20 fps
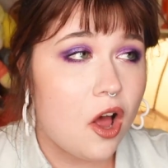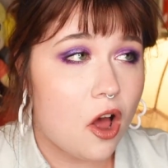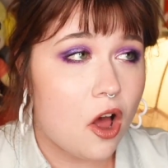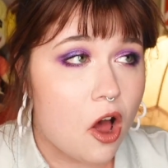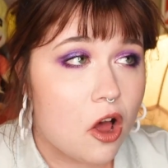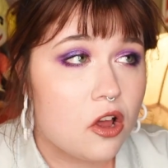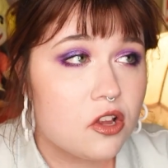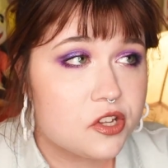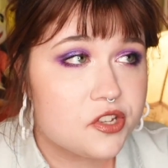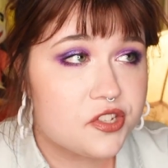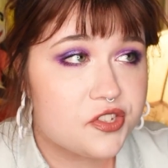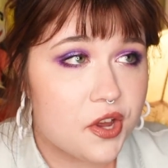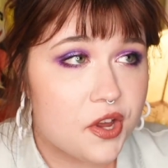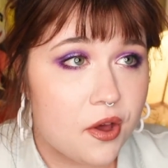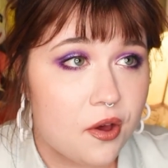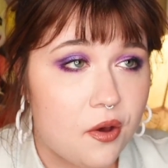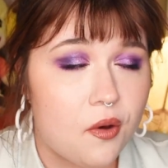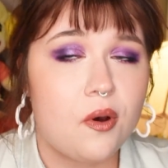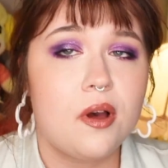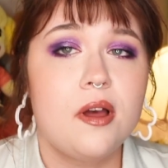
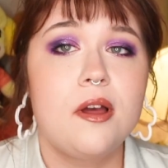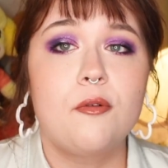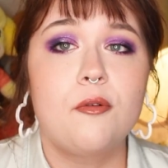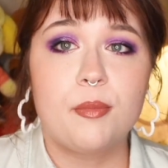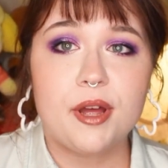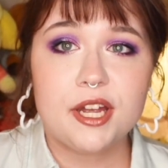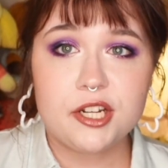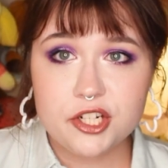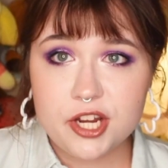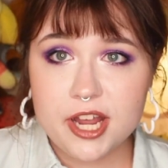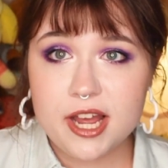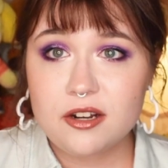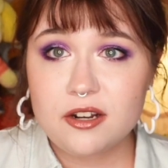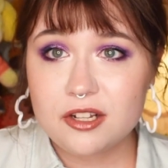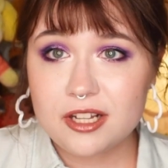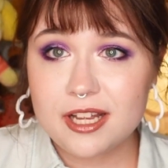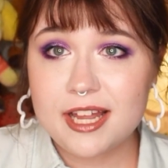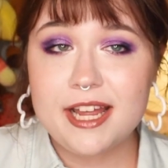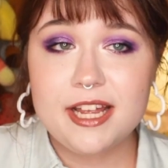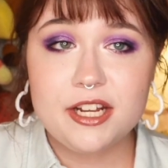Also, my
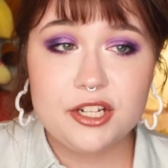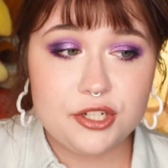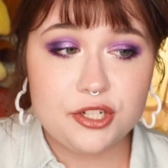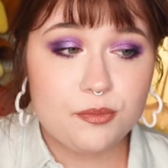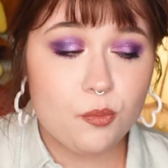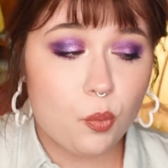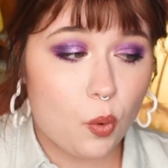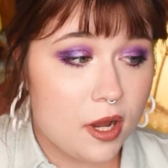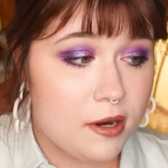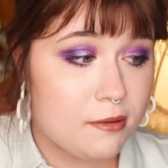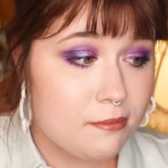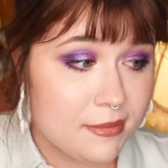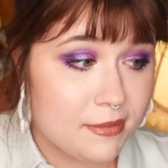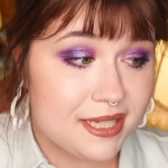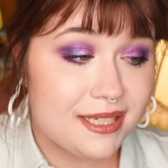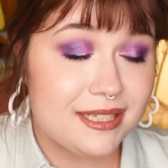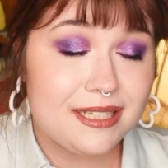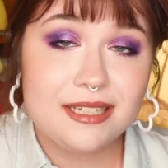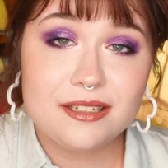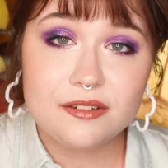channel hit 1
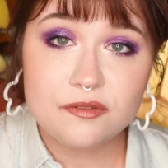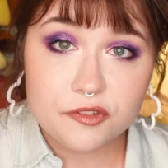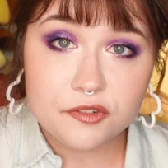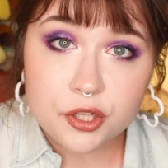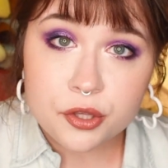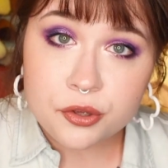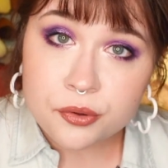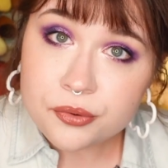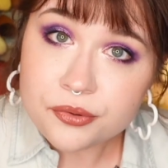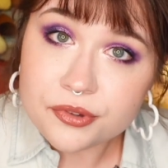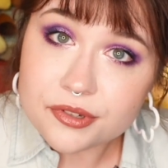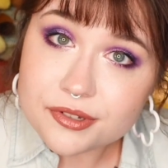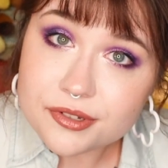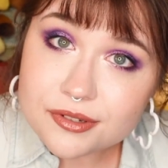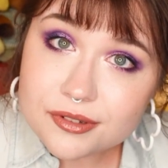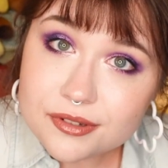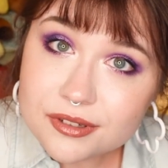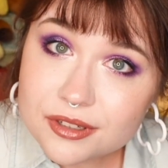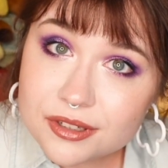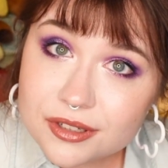million
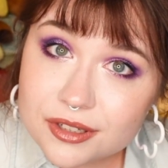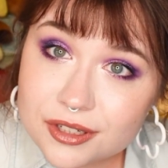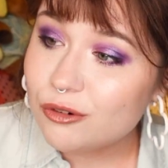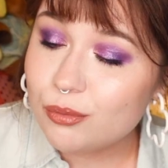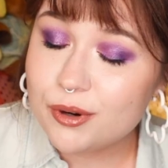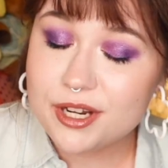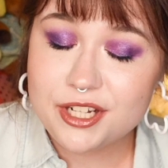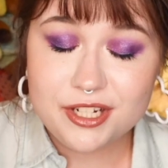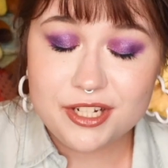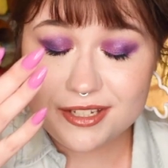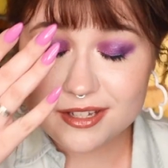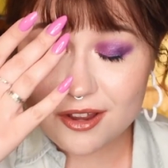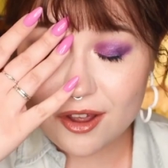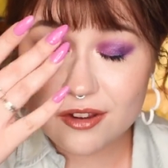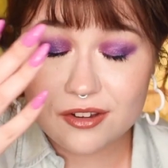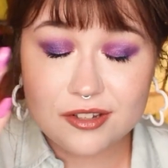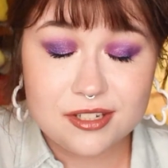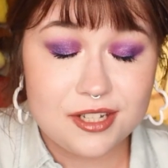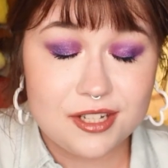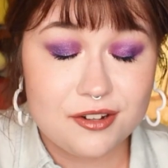views which is
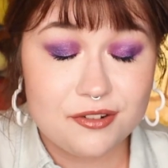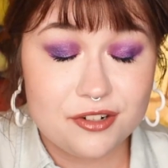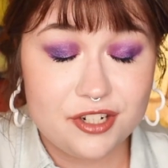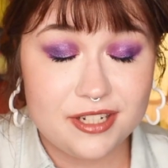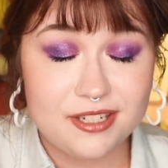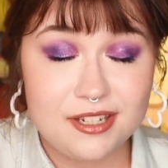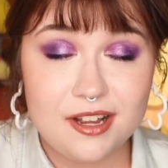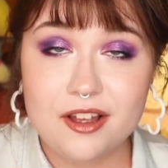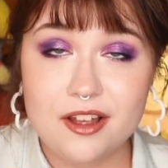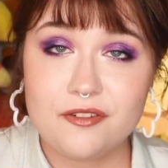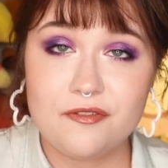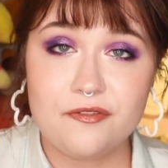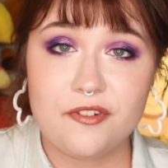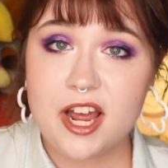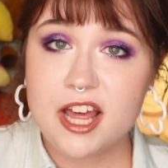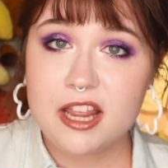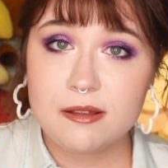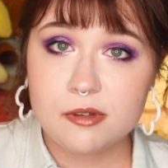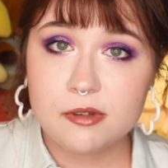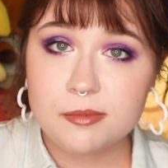also just
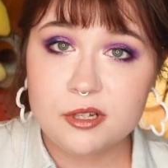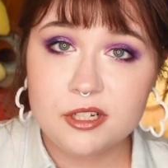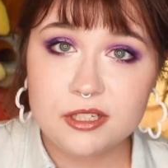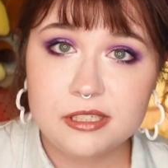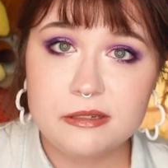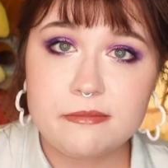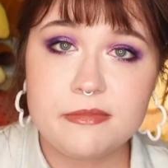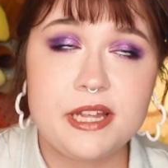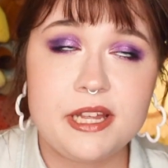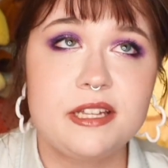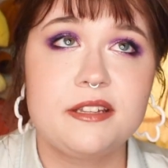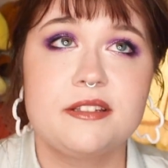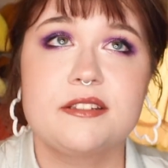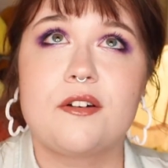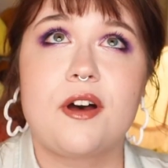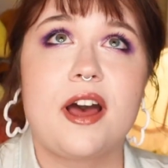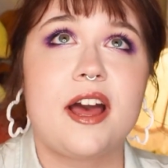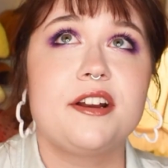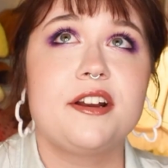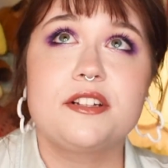unfathomable to me.
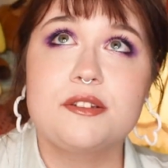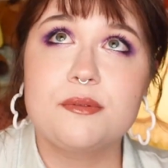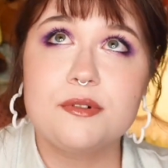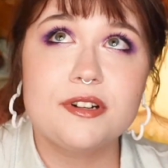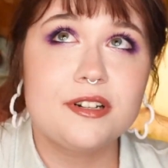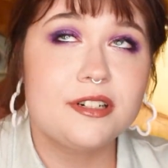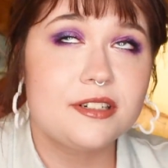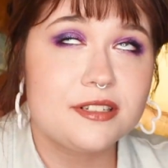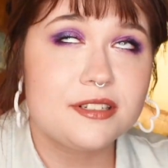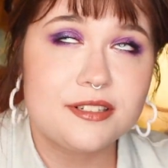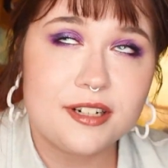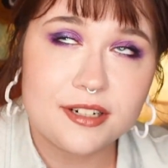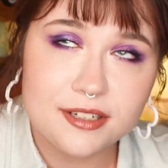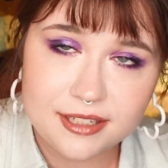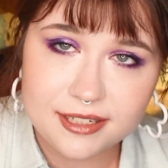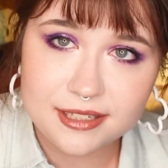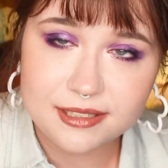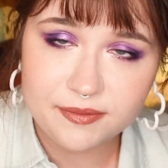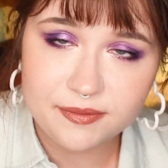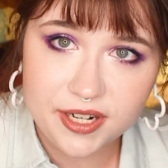So I just wanted to
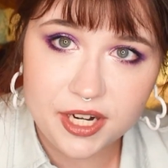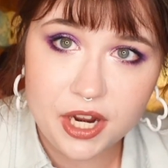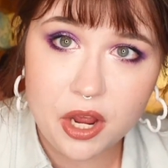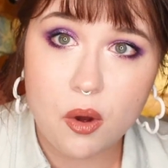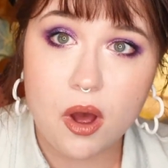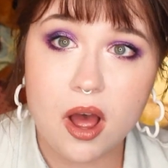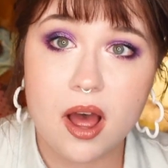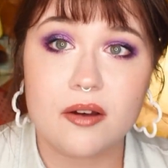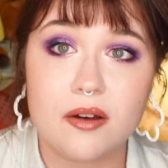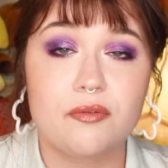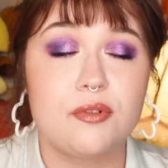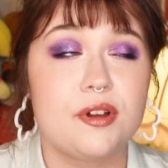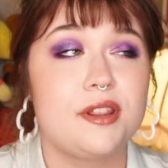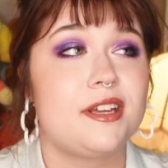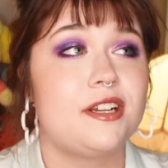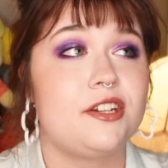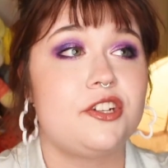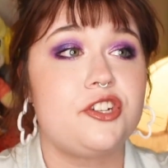start this video off with a